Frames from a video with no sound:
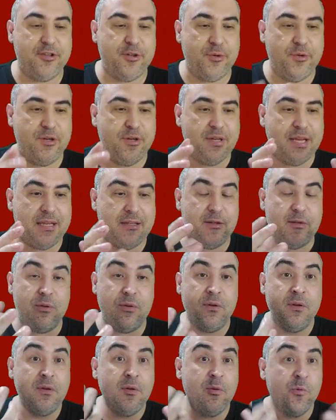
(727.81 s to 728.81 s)
So we know that
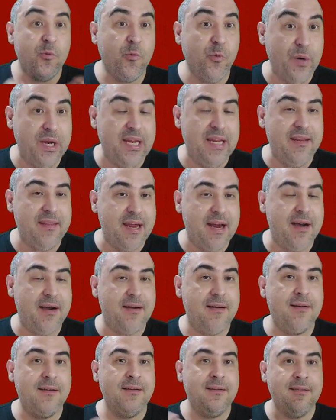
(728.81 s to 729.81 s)
we
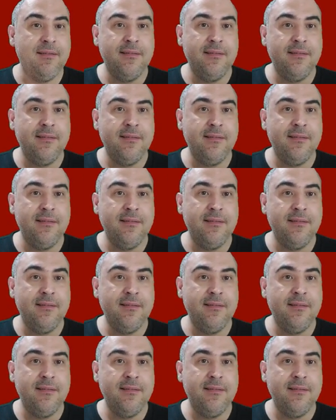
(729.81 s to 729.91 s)
there